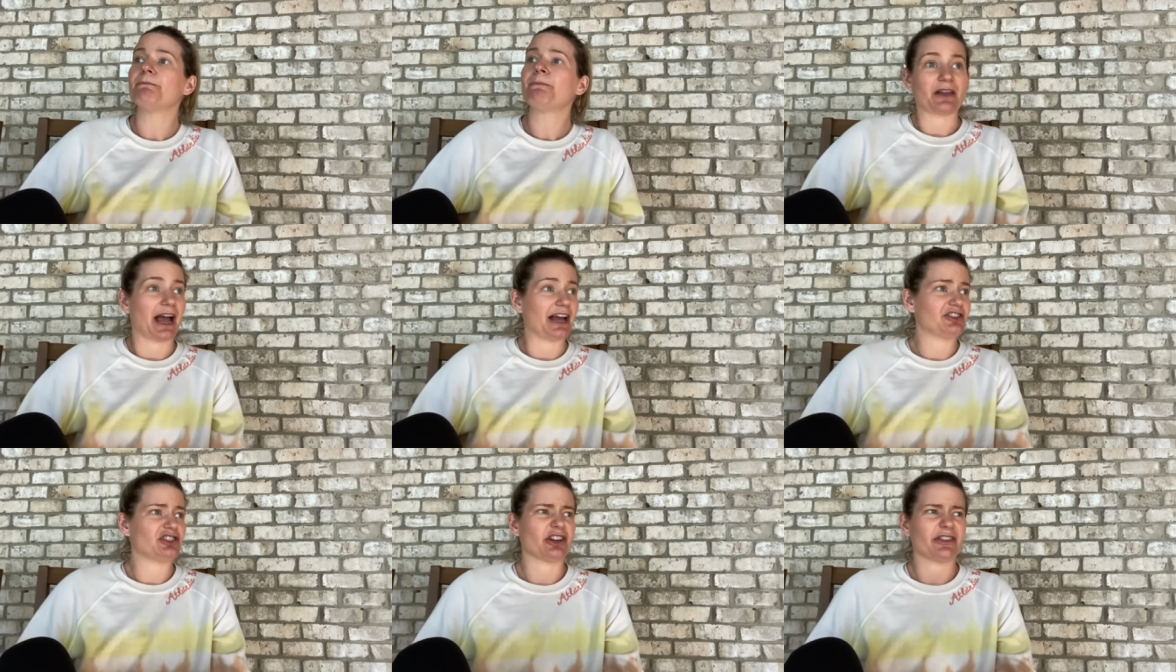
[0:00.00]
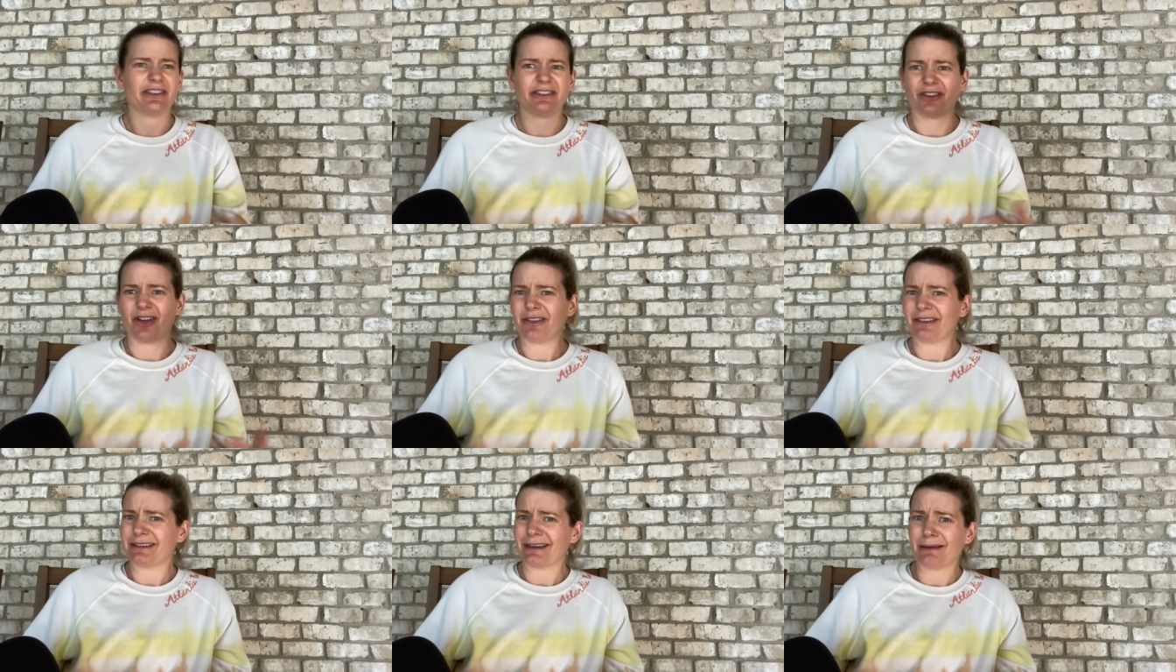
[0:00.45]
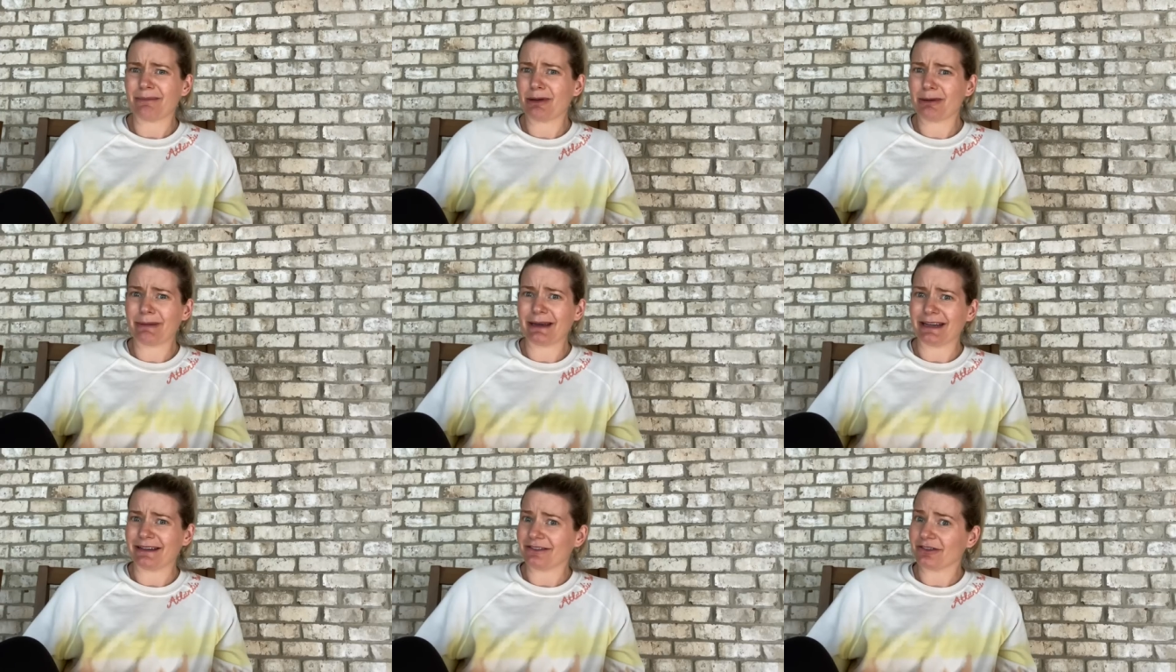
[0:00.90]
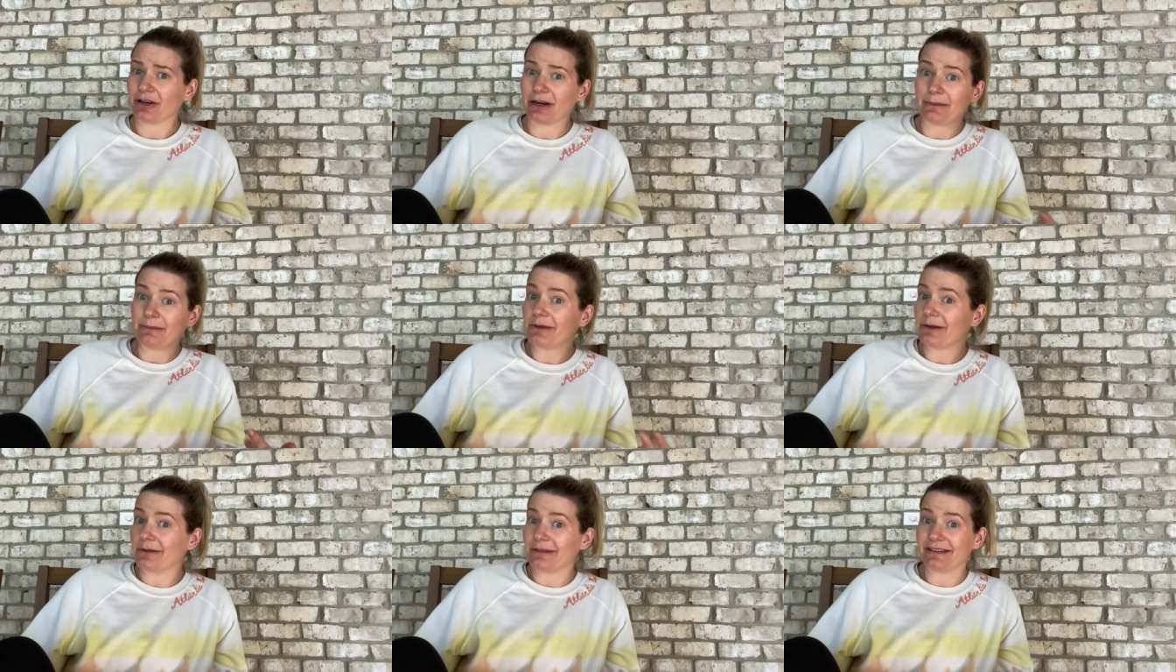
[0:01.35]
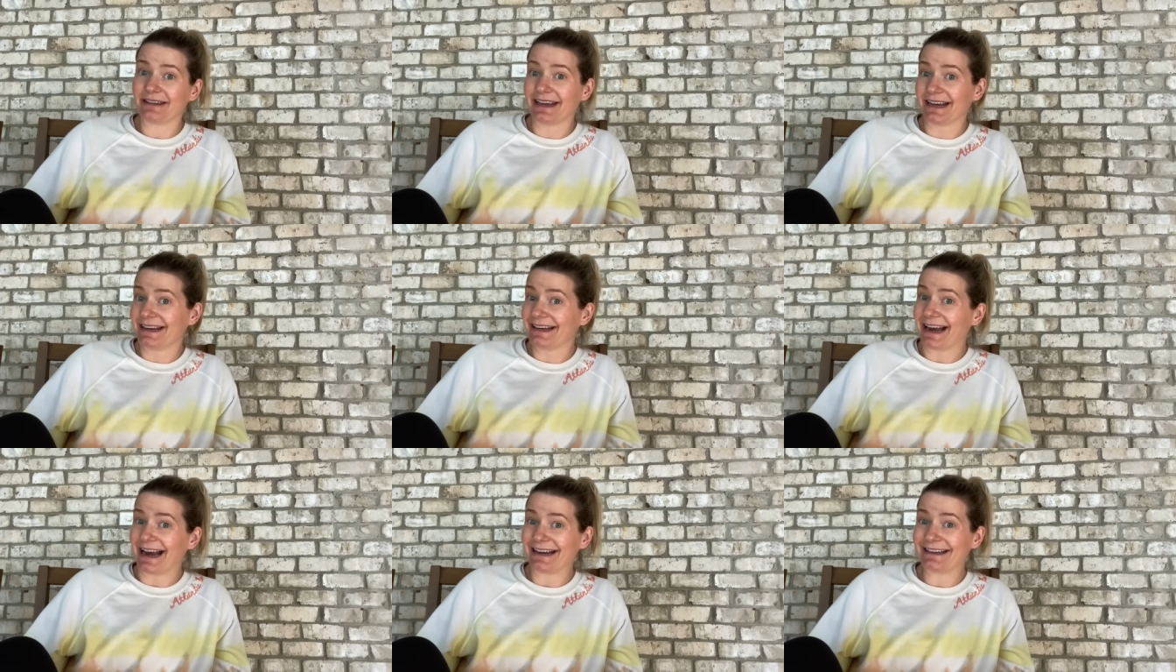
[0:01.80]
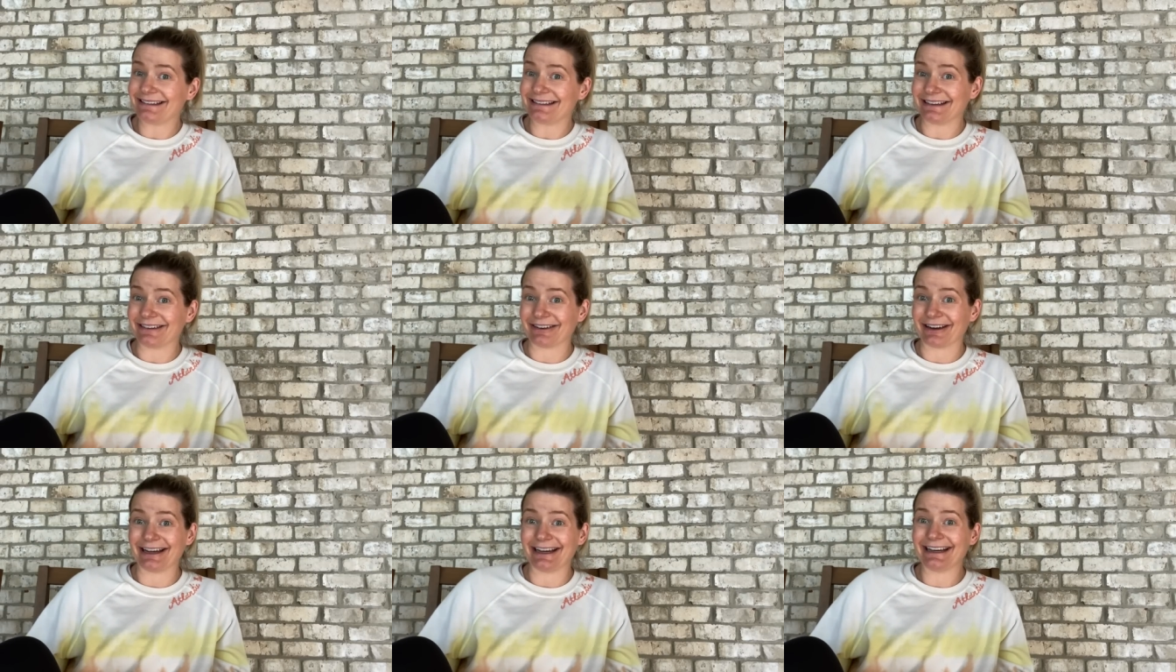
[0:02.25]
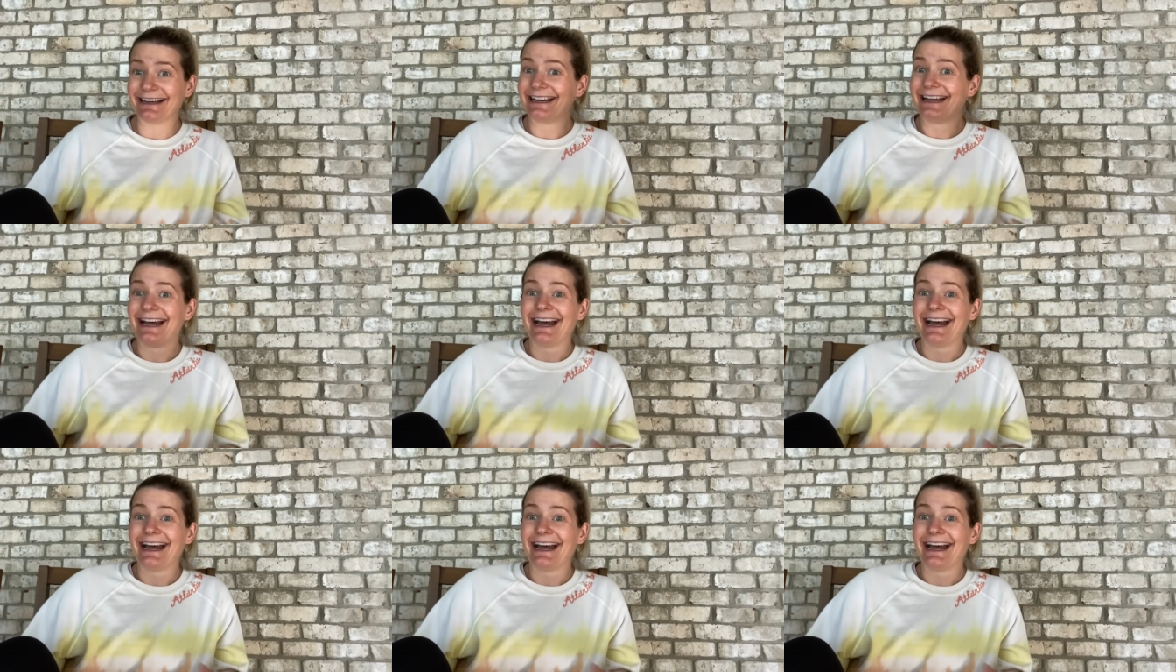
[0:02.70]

I share this all the time on my Instagram, so it's like not a secret.